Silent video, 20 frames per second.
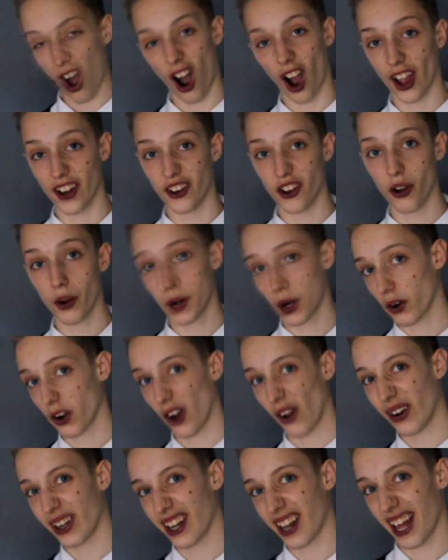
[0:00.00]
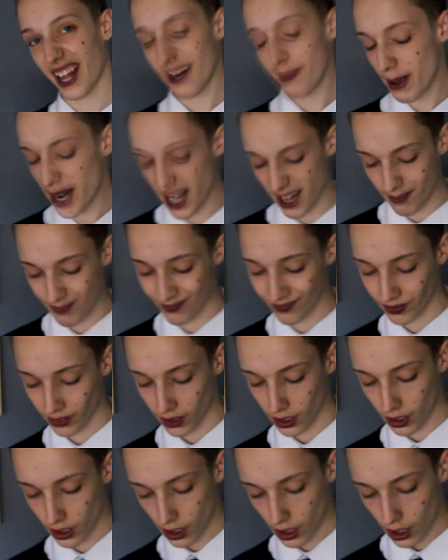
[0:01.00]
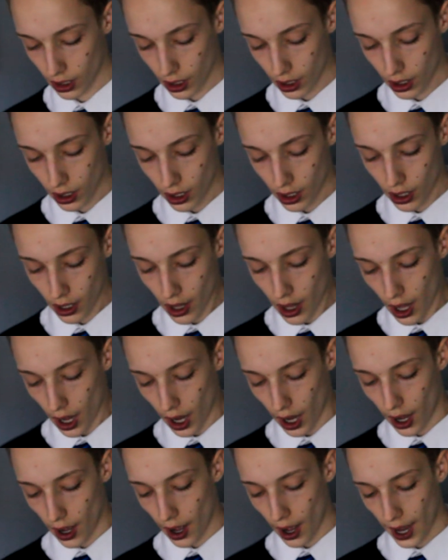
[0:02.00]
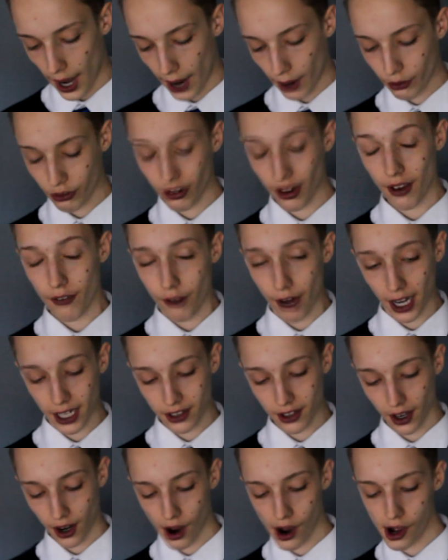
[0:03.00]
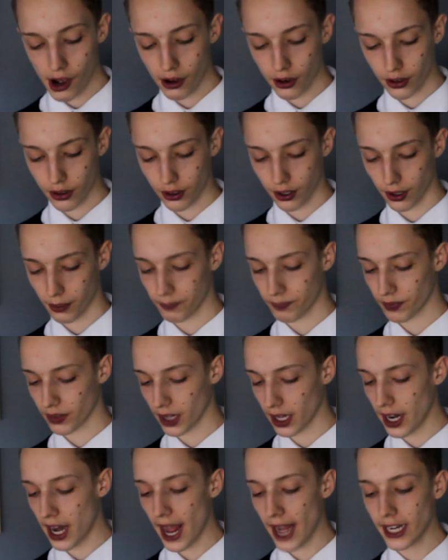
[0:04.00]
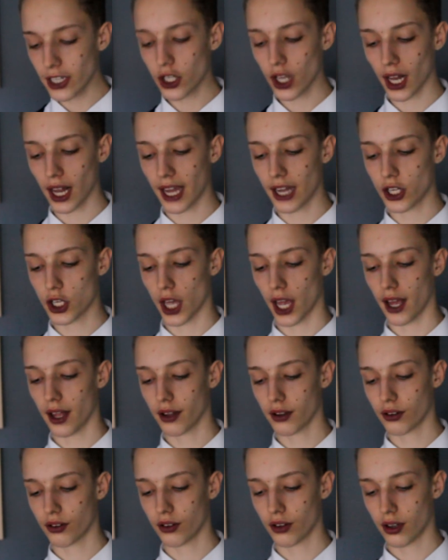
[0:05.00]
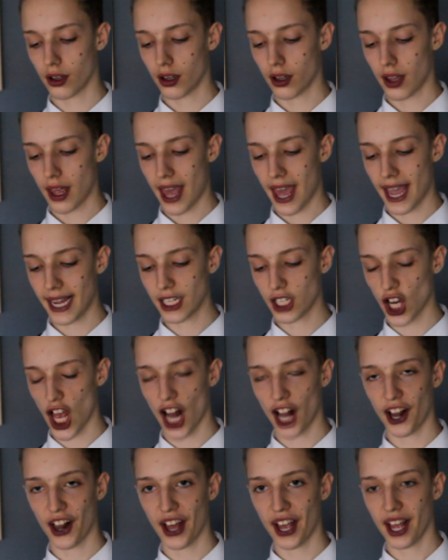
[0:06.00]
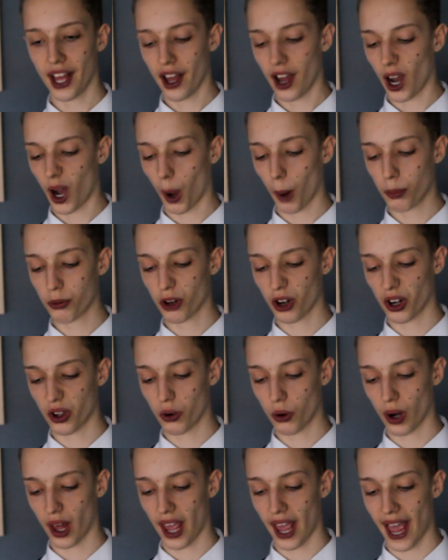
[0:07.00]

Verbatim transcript: I do, and I'll go into that in a minute. Uh, how does it affect the heart? In HLHS, HL, I'm just going to call it